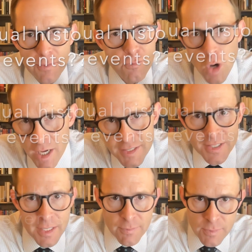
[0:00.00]

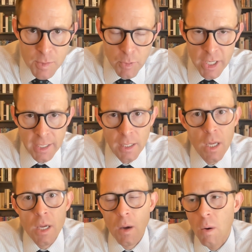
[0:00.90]
frosts in spring,
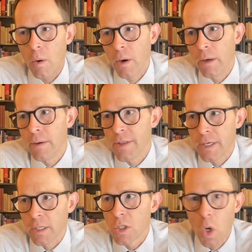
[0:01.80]
or
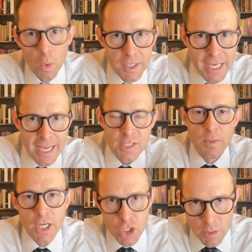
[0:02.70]
the cold days
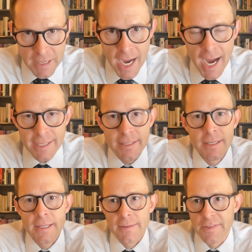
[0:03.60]
when it should be hot,
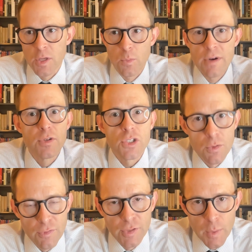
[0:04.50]
that the rivers
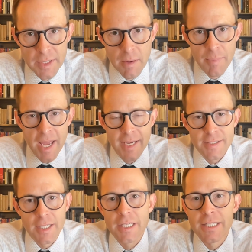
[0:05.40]
overflowing their banks,
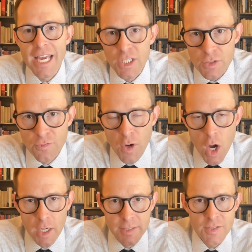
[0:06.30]
the contagious
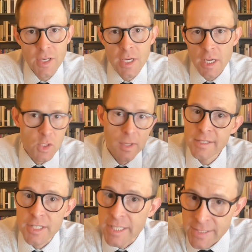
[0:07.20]
fogs, as well as
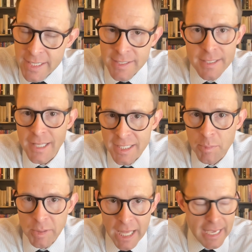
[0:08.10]
the diseases like the
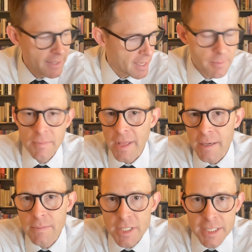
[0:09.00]
plague
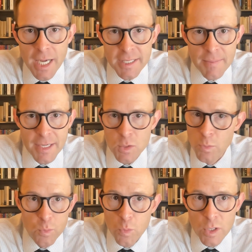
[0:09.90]
that Titania makes
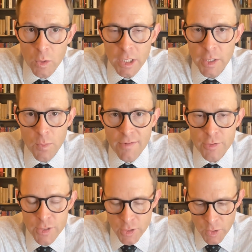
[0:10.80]
real clear
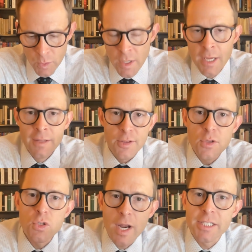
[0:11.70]
reference to, that
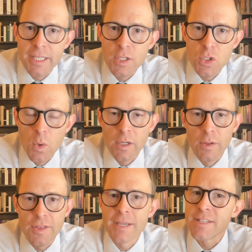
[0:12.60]
those are actually historical
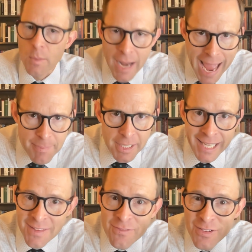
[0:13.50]
things that were happening
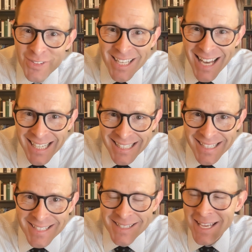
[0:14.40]
in the
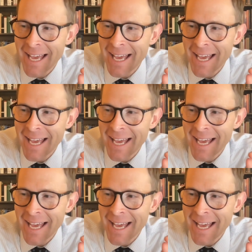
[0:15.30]
1590s.